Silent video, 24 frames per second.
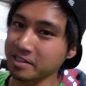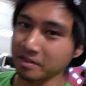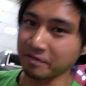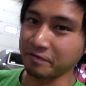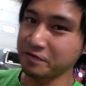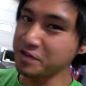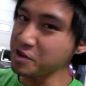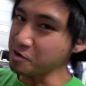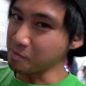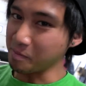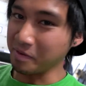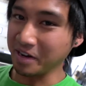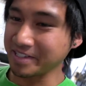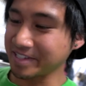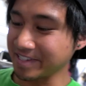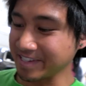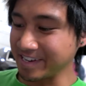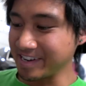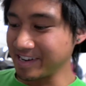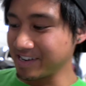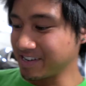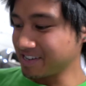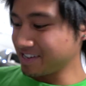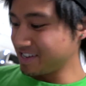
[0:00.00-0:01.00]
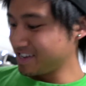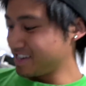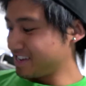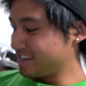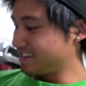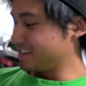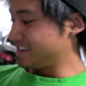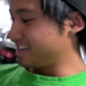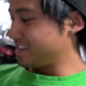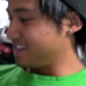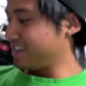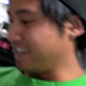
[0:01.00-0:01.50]
a few months ago,
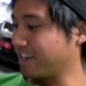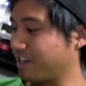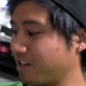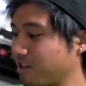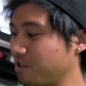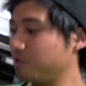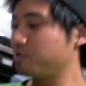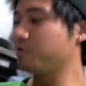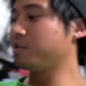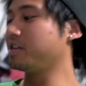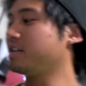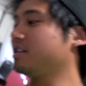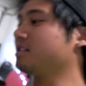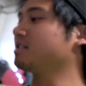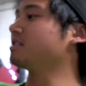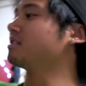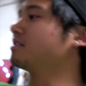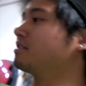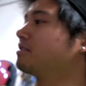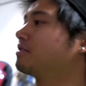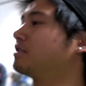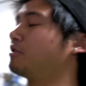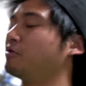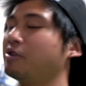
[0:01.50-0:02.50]
including the